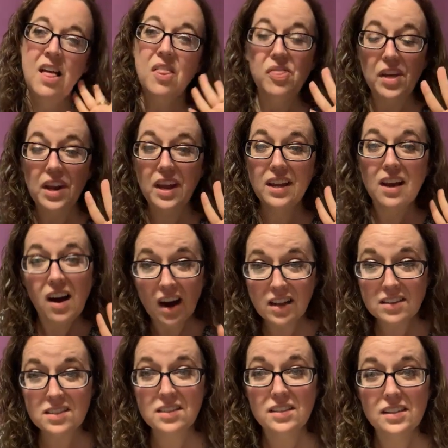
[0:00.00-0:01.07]
that I
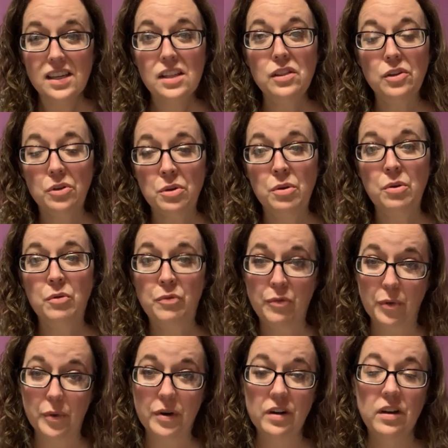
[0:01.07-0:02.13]
constantly look
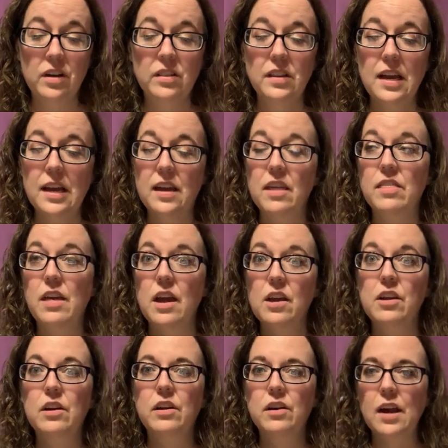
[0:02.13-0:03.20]
for. Like, they
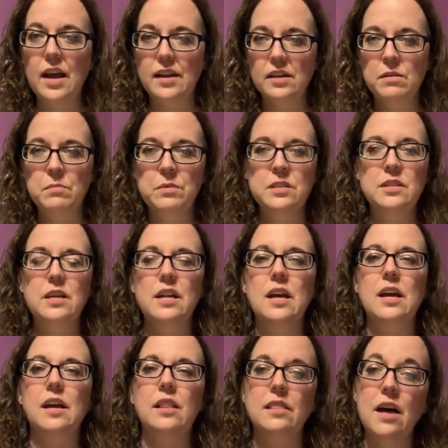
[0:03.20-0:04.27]
are items that
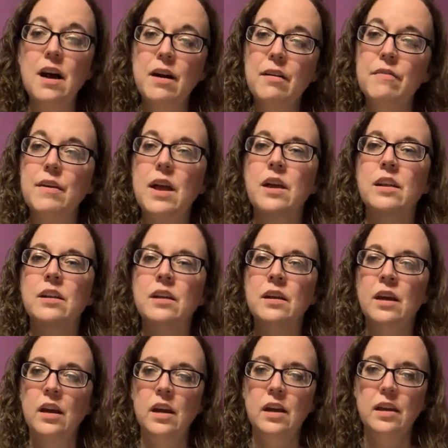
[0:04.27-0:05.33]
I love and
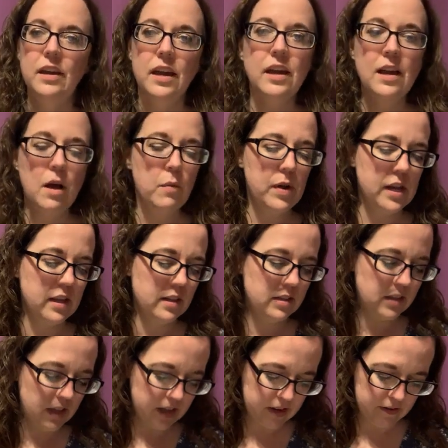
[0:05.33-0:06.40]
cannot wait
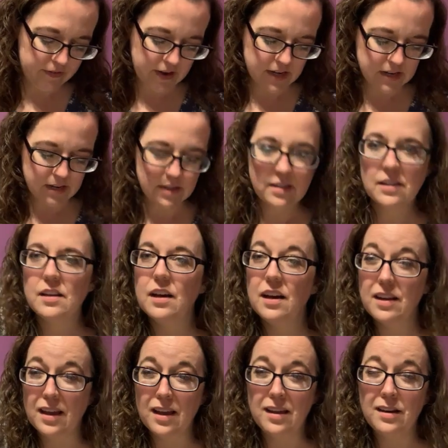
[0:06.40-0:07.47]
until I can find it
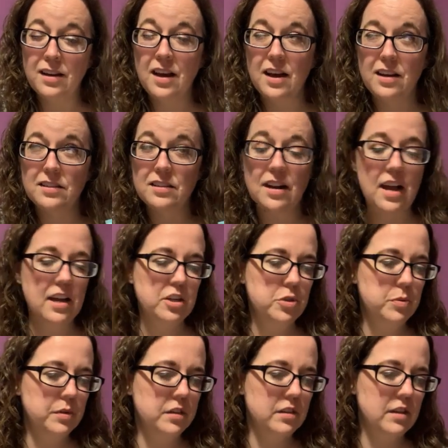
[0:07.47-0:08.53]
again as an
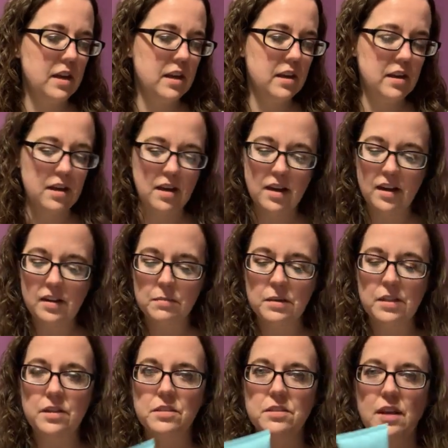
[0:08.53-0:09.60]
actual, like, item in
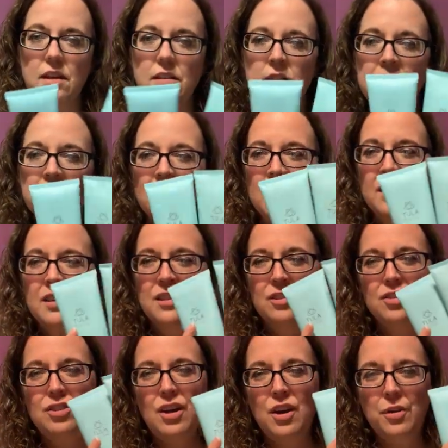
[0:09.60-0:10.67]
their sales.
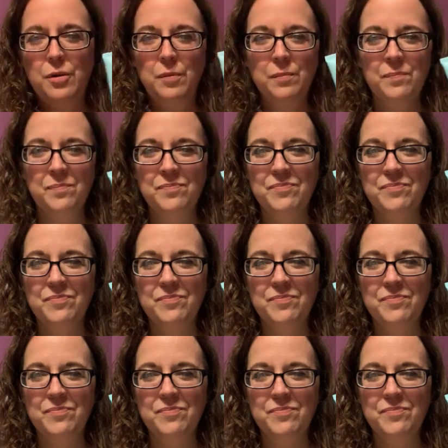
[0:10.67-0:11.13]
So,